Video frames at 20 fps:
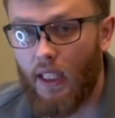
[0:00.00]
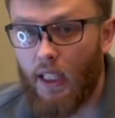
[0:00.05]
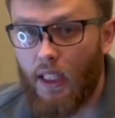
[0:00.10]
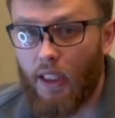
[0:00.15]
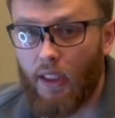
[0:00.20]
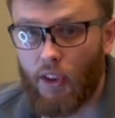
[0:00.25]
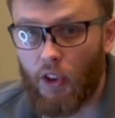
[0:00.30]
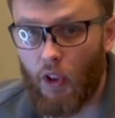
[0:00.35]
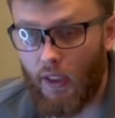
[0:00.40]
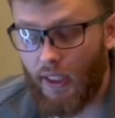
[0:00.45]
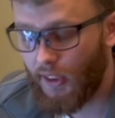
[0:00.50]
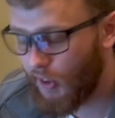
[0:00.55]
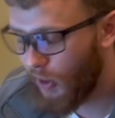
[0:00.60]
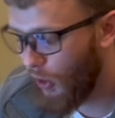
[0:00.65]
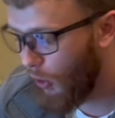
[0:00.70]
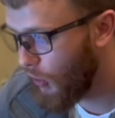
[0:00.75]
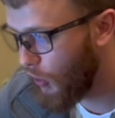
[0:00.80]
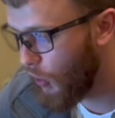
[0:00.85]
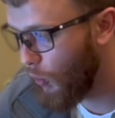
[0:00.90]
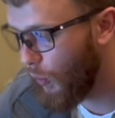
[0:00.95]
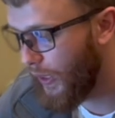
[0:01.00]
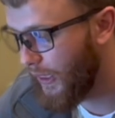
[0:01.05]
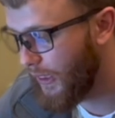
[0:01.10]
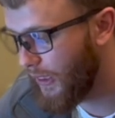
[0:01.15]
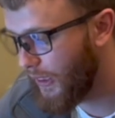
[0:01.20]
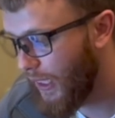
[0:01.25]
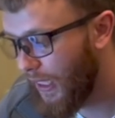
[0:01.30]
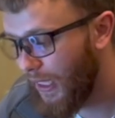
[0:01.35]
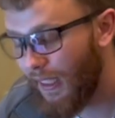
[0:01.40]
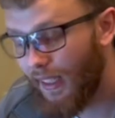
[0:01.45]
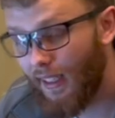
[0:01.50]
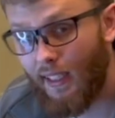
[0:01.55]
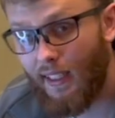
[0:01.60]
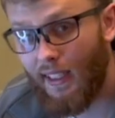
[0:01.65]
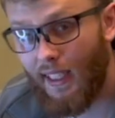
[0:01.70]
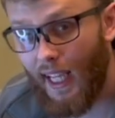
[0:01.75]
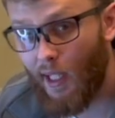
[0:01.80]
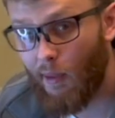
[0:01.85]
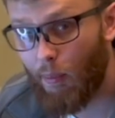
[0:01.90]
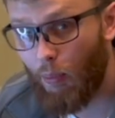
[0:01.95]
So let's go to his
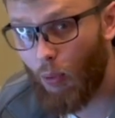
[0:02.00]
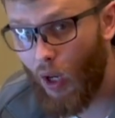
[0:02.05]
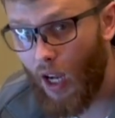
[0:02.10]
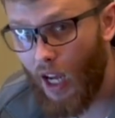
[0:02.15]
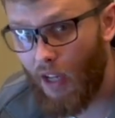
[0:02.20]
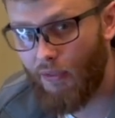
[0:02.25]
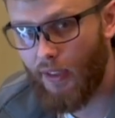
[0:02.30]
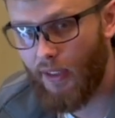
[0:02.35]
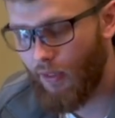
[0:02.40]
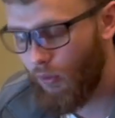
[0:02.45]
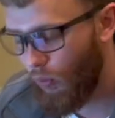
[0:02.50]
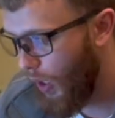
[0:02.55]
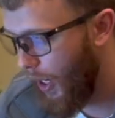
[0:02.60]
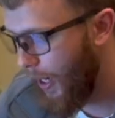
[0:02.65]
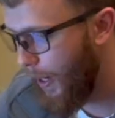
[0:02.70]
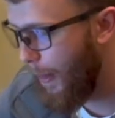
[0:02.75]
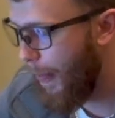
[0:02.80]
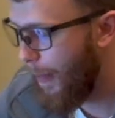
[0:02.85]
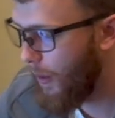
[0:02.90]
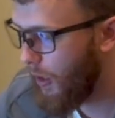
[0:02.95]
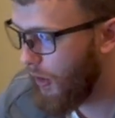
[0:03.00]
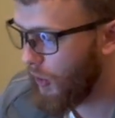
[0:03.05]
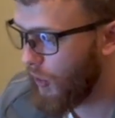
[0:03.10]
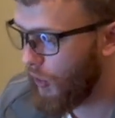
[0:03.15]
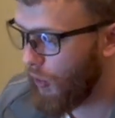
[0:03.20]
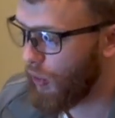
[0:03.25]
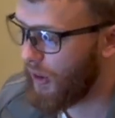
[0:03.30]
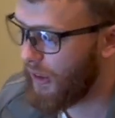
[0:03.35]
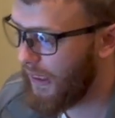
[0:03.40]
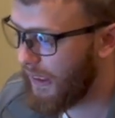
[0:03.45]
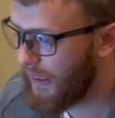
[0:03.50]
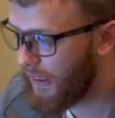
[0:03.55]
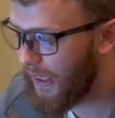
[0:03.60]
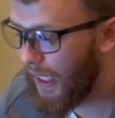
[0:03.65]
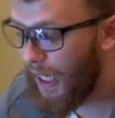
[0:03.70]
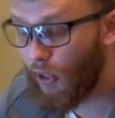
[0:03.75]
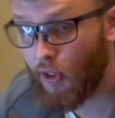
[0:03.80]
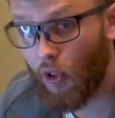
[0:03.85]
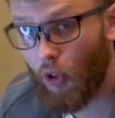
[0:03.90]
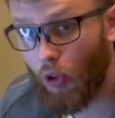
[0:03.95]
net profit, right? So
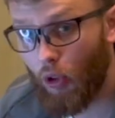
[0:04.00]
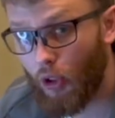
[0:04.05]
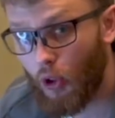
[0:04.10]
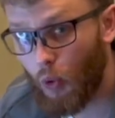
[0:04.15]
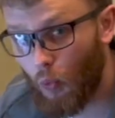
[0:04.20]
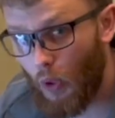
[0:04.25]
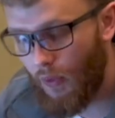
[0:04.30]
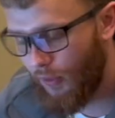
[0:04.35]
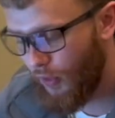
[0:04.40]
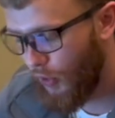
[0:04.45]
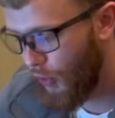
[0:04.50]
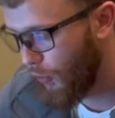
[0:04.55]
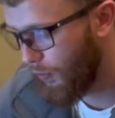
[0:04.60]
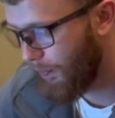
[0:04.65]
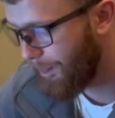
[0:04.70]
$6,000 gross revenue,